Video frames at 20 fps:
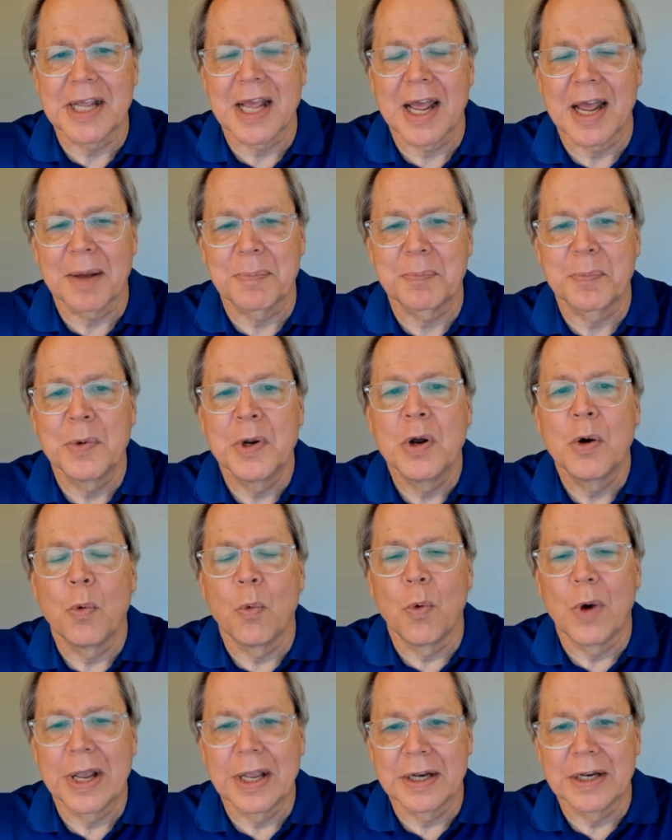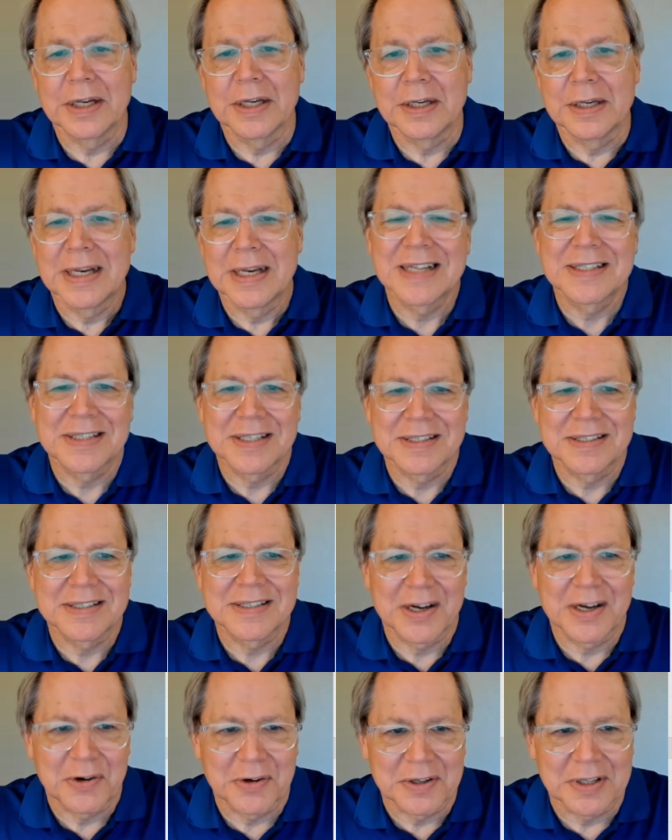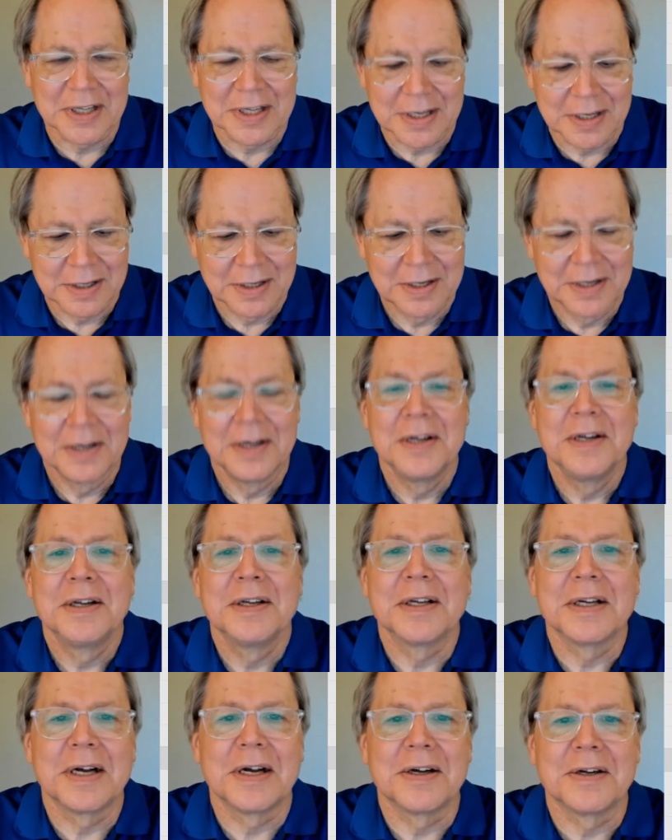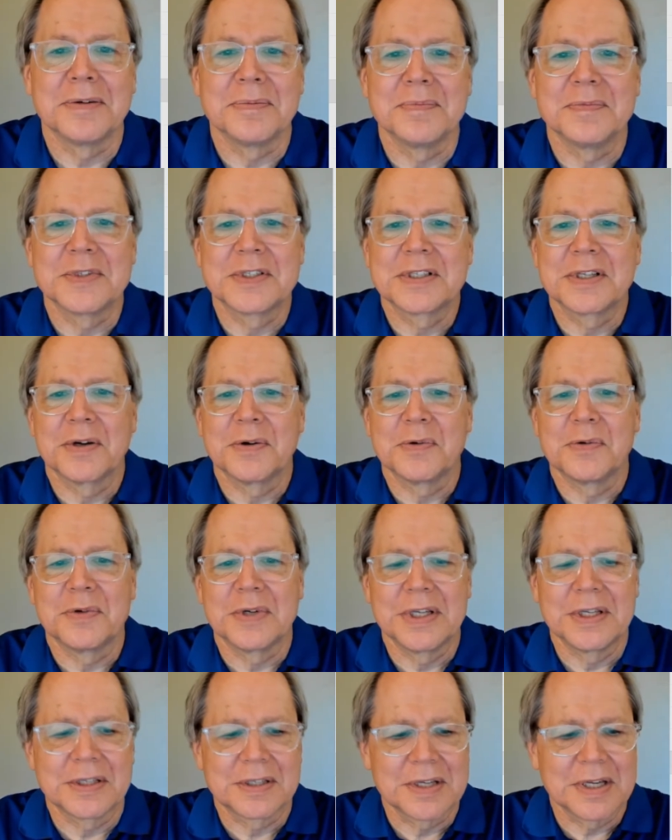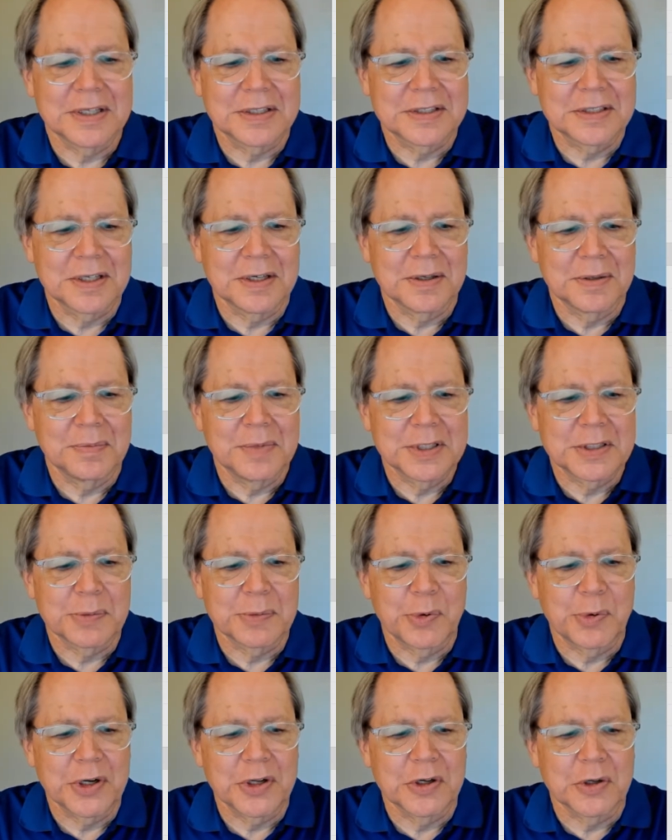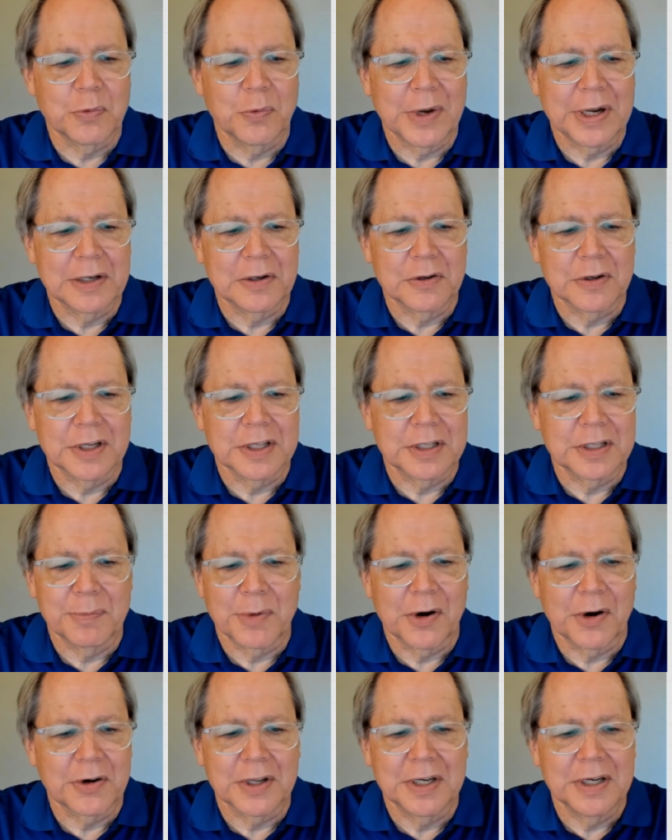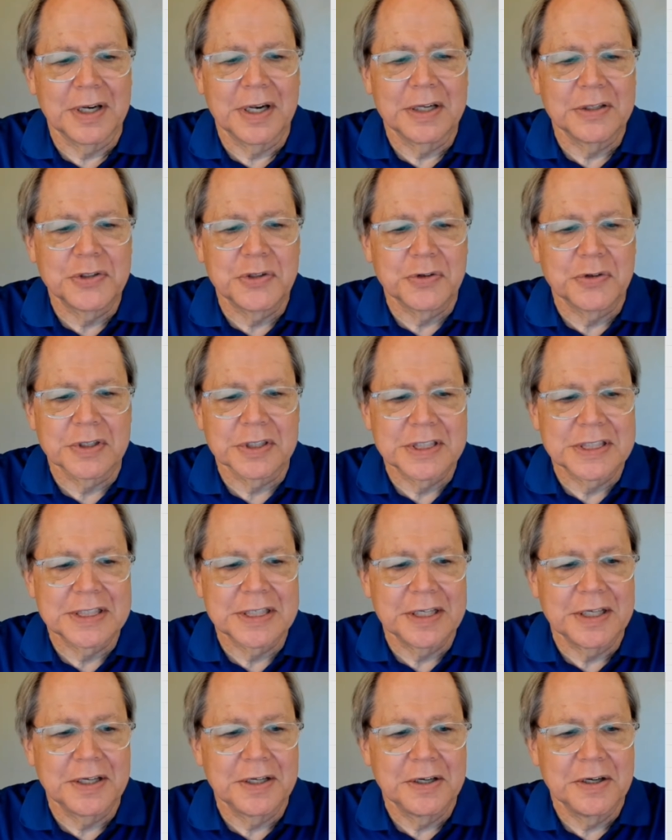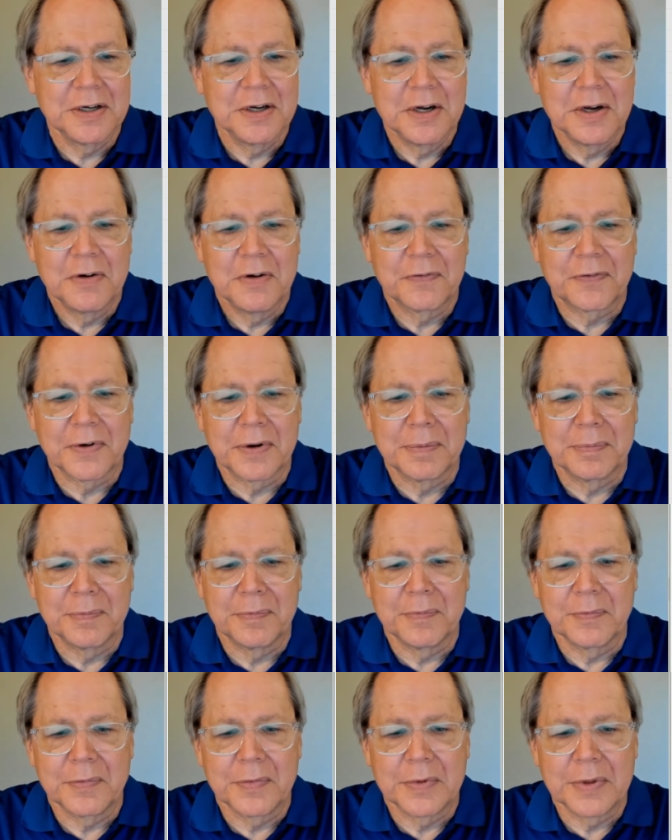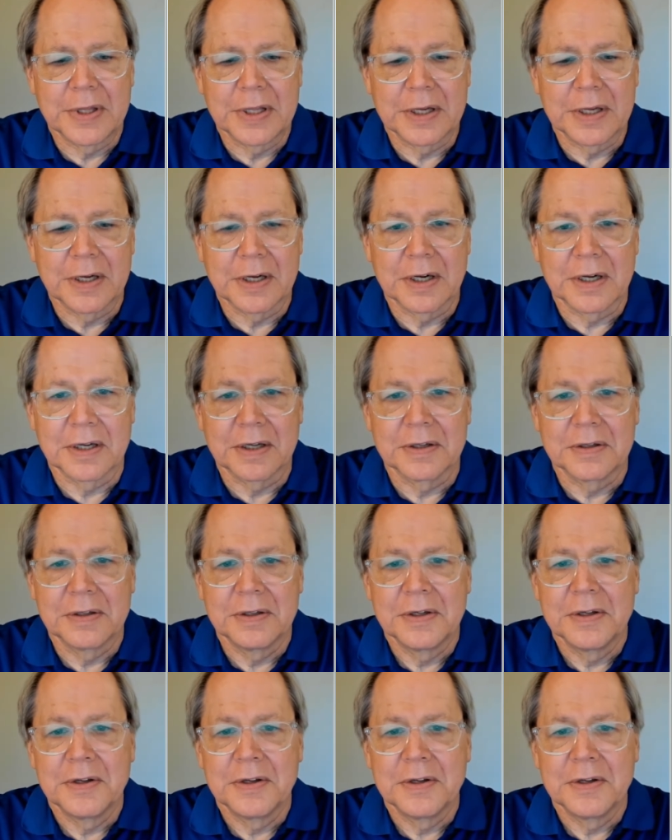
cap weighted necessarily. So it's a pretty good way to look at the market. And as you could see from the